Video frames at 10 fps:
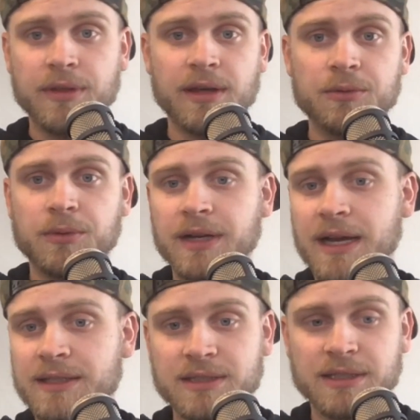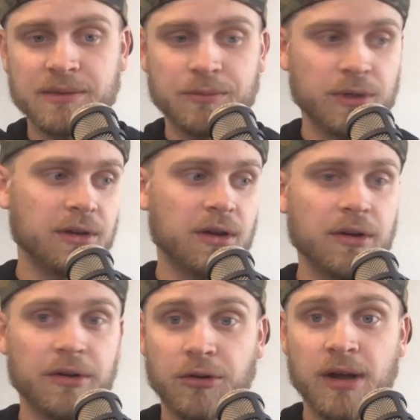the other one has a
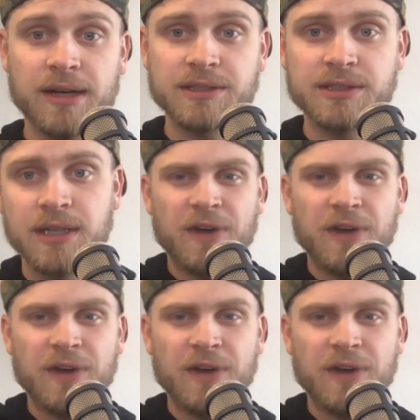1-car garage,